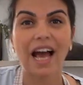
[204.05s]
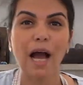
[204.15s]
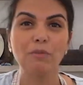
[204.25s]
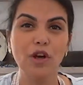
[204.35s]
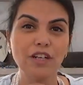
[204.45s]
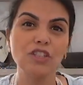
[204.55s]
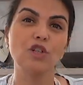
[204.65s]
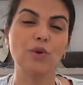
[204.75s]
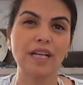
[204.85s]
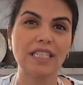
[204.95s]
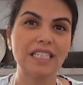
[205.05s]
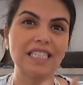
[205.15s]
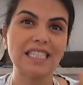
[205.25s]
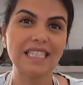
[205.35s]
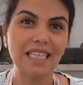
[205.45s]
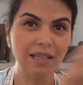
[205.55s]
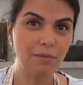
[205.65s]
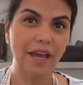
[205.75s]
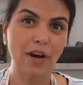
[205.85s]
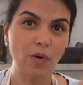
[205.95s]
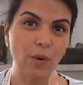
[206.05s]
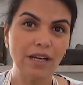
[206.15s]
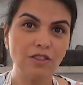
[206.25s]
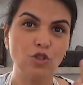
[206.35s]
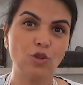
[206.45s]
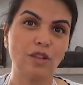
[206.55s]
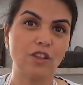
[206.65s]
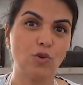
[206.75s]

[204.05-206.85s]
I'm trying to create steam airways so that